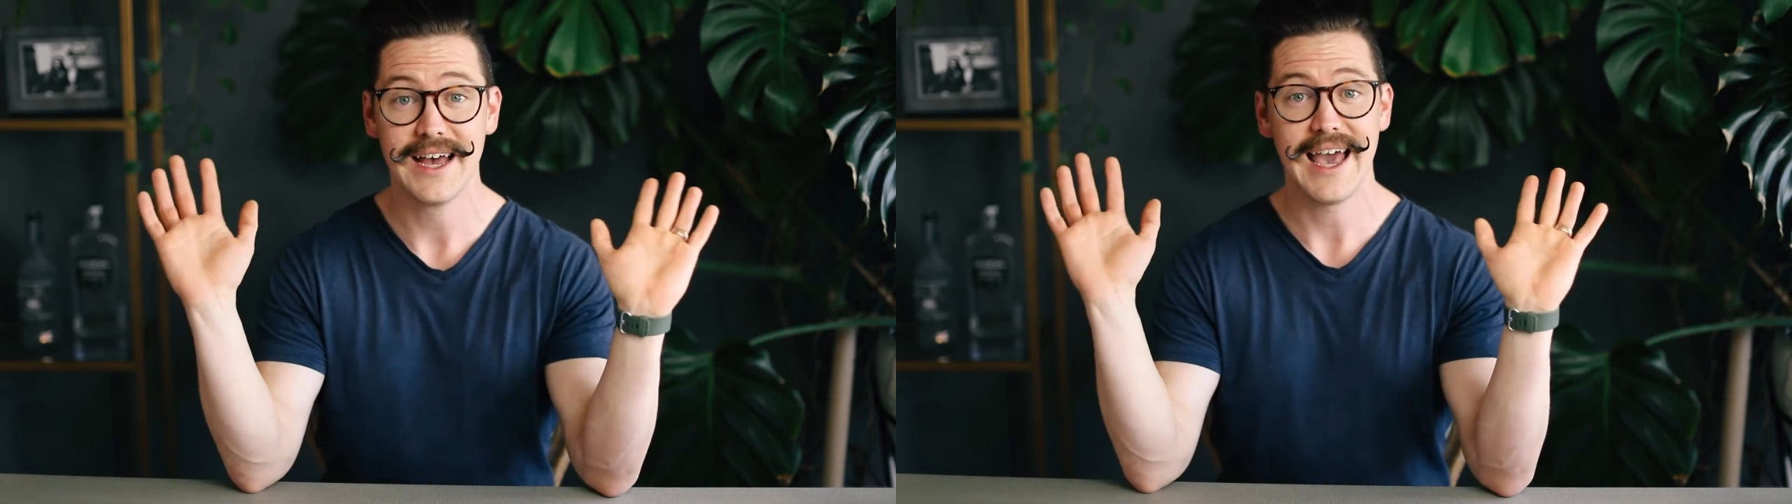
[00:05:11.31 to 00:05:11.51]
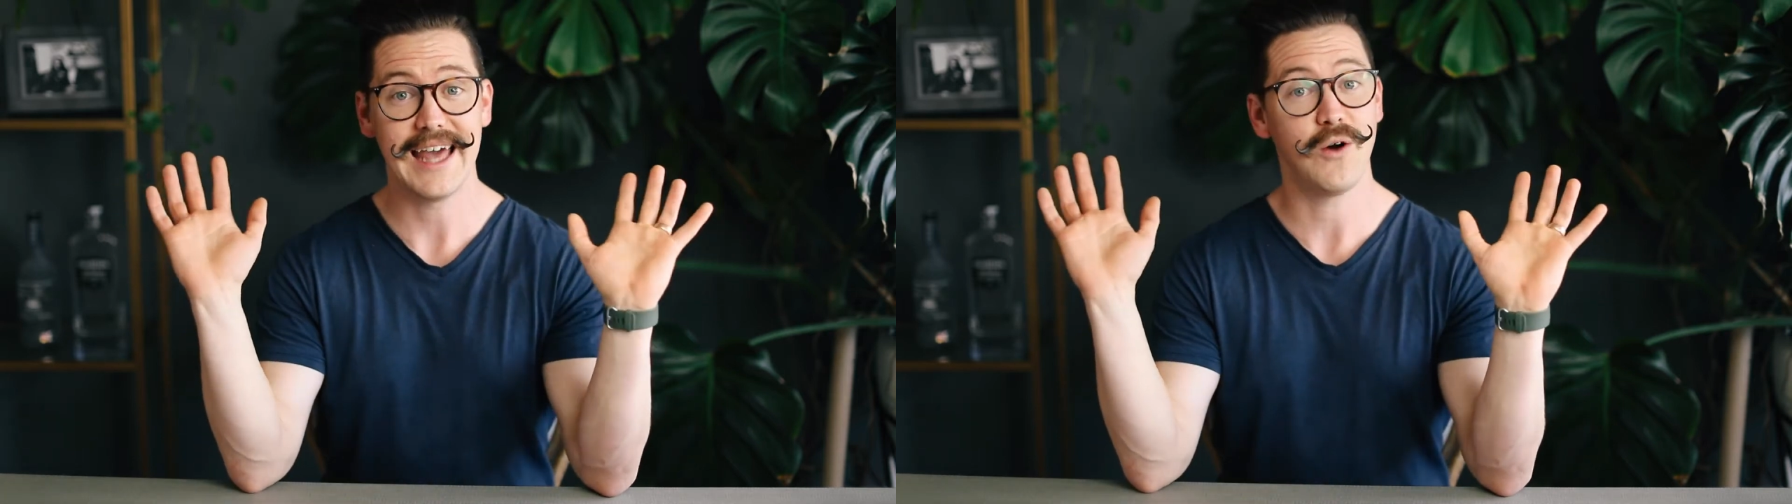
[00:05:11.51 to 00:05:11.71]

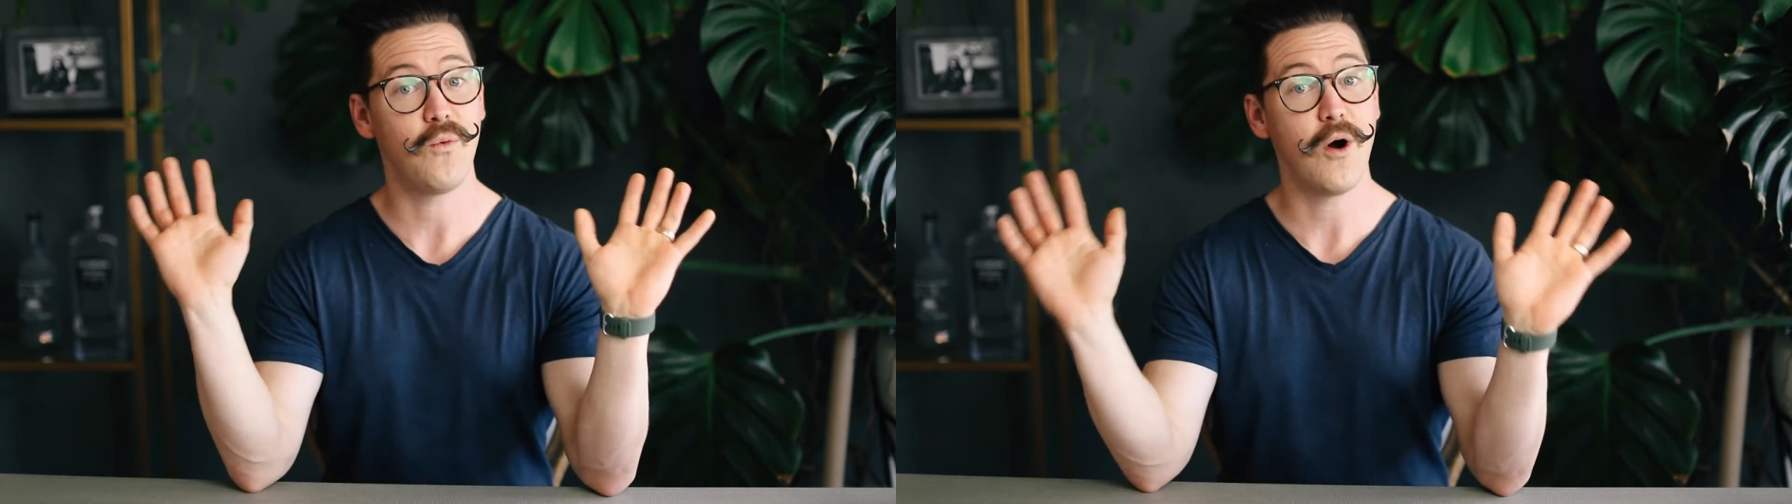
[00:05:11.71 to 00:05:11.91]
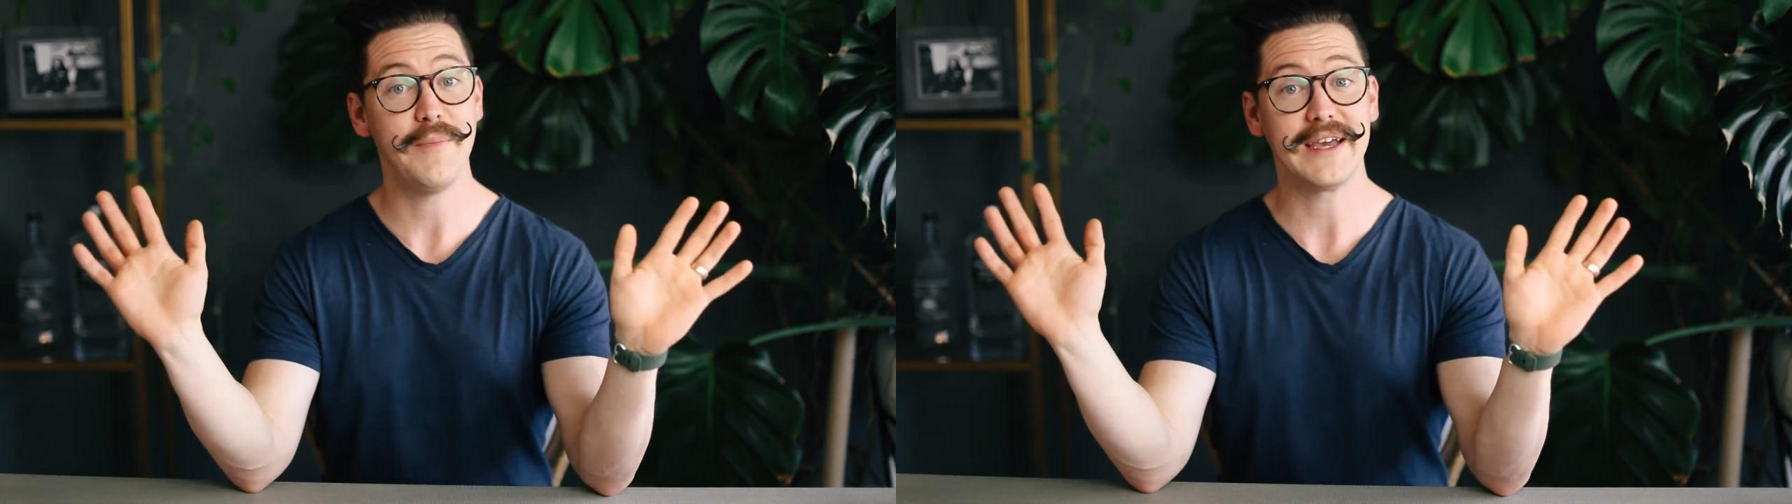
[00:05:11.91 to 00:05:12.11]
and it
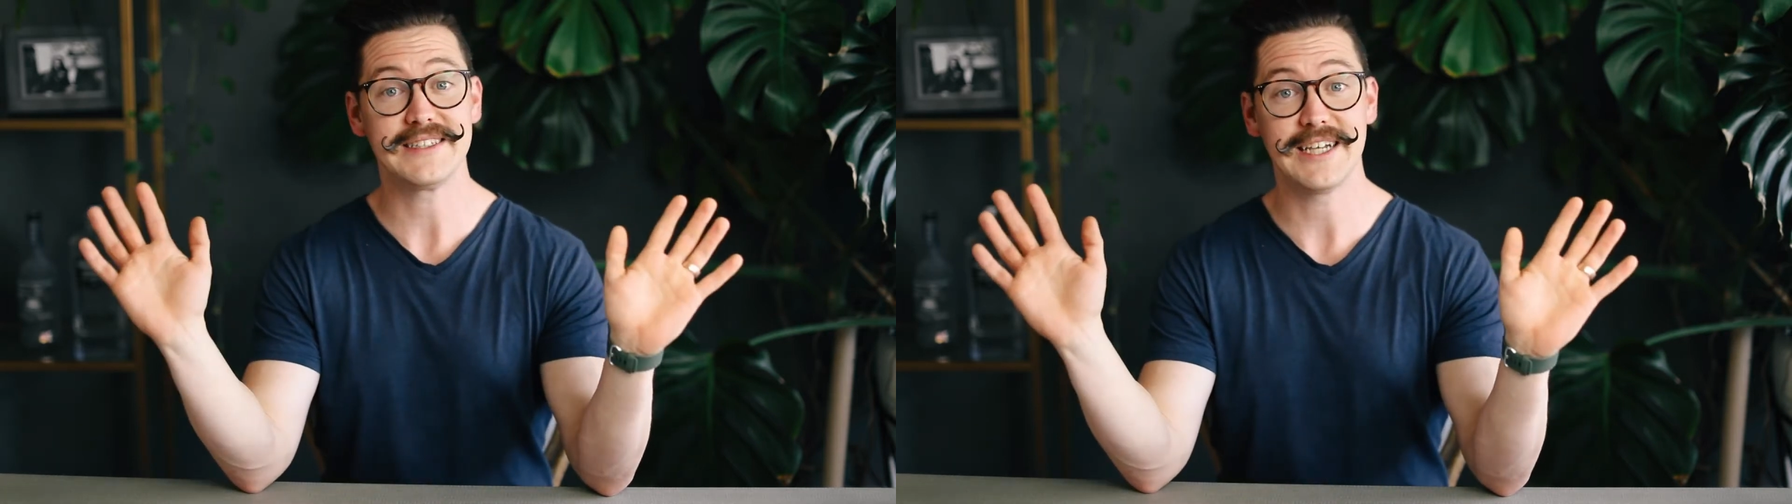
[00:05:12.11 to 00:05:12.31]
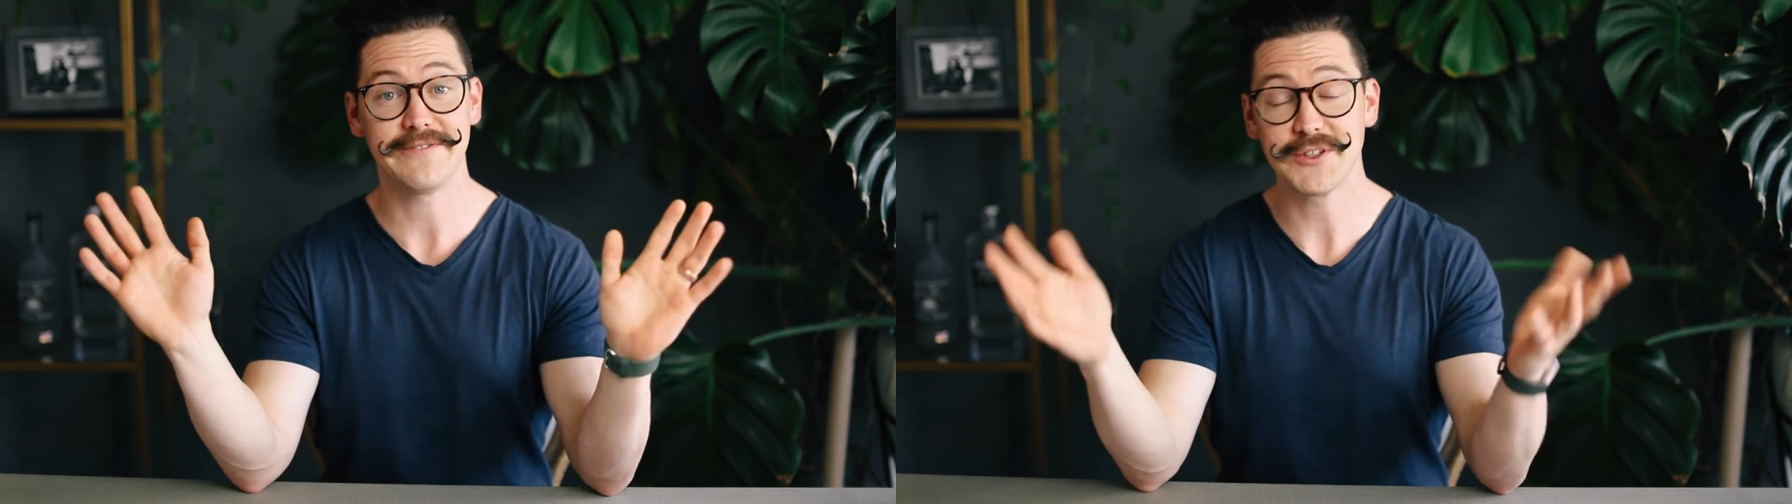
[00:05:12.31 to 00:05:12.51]
won't make a
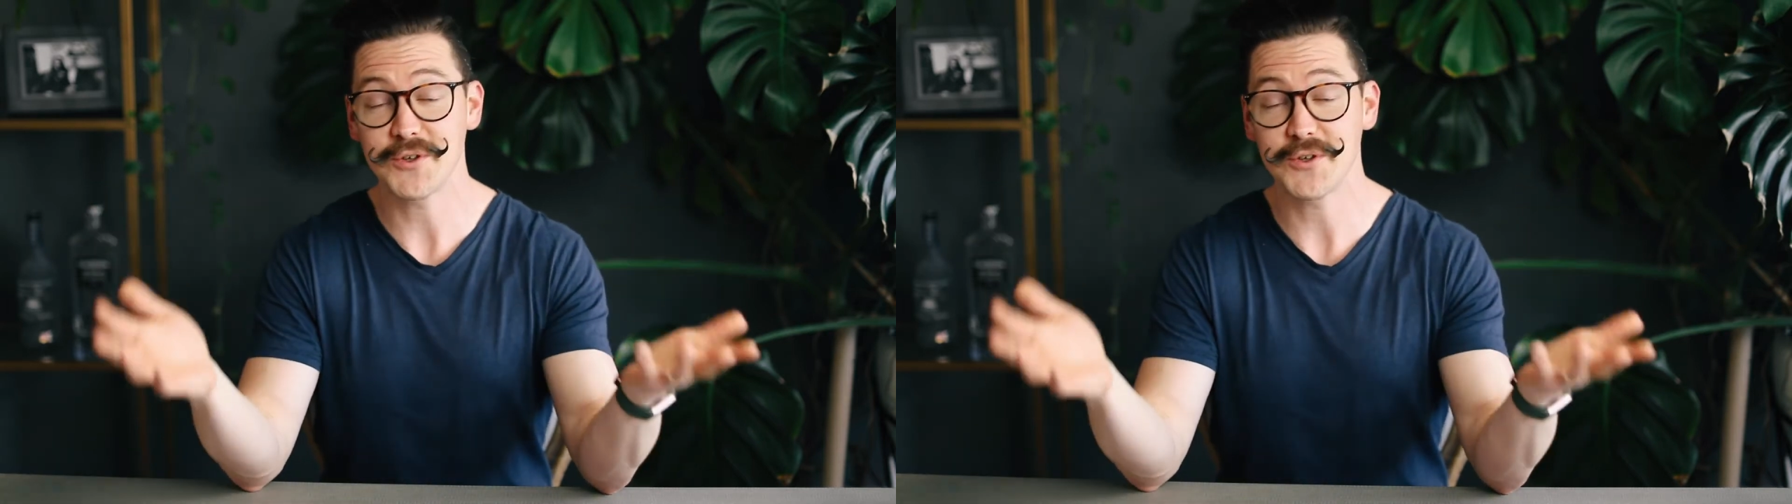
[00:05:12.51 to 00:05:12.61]
difference,